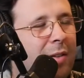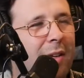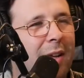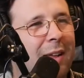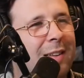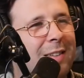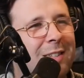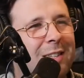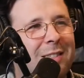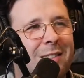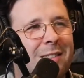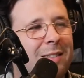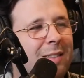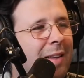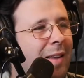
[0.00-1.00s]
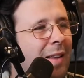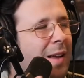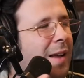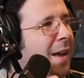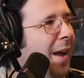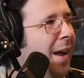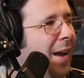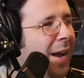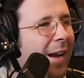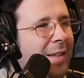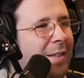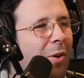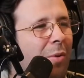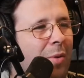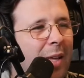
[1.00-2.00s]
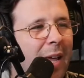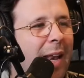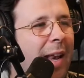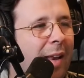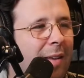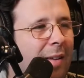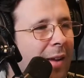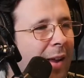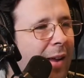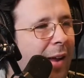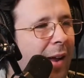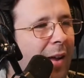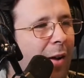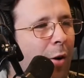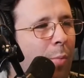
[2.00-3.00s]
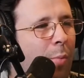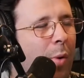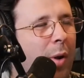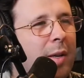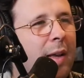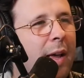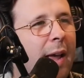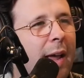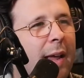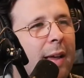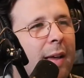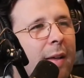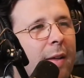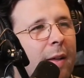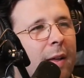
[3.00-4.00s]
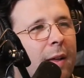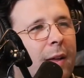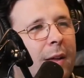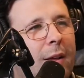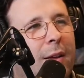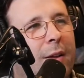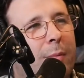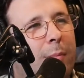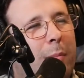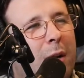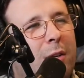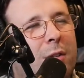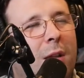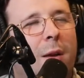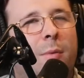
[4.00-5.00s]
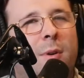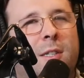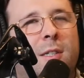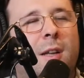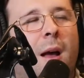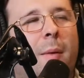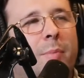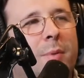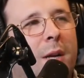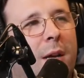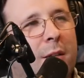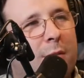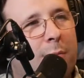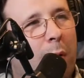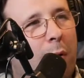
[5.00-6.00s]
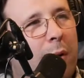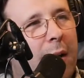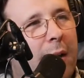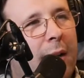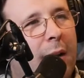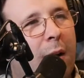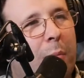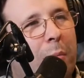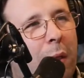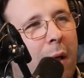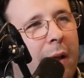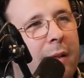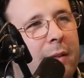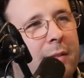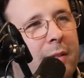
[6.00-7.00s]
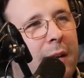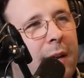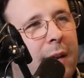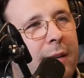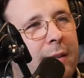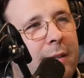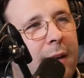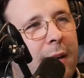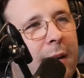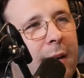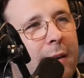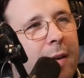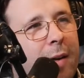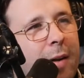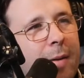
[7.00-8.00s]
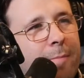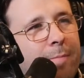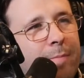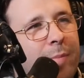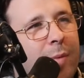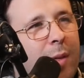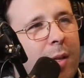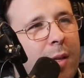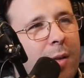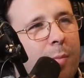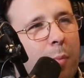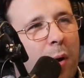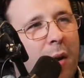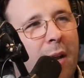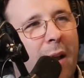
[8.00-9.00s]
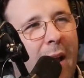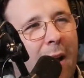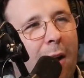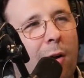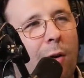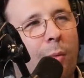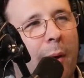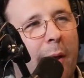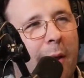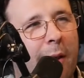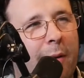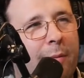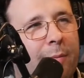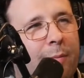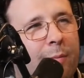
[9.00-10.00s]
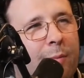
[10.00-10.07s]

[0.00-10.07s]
It's just, I don't get it. I hope one day, much like we stopped smoking in airplanes and putting heroin in,